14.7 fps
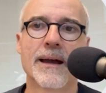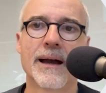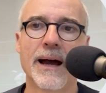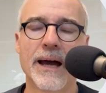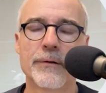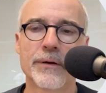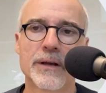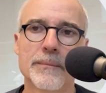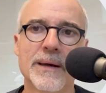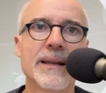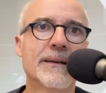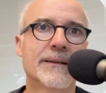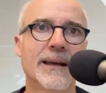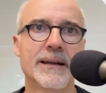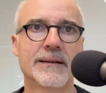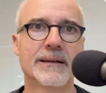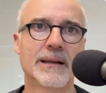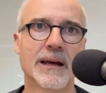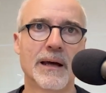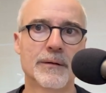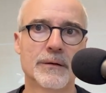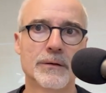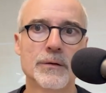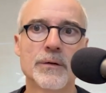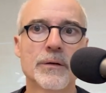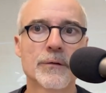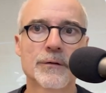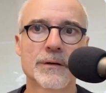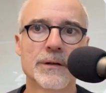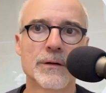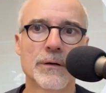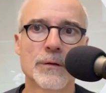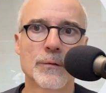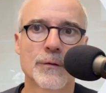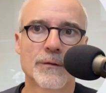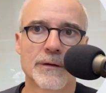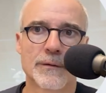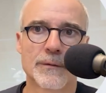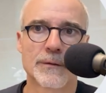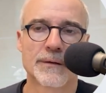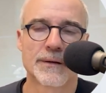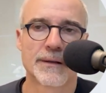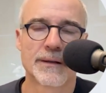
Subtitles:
I recommend that as a new user, you use this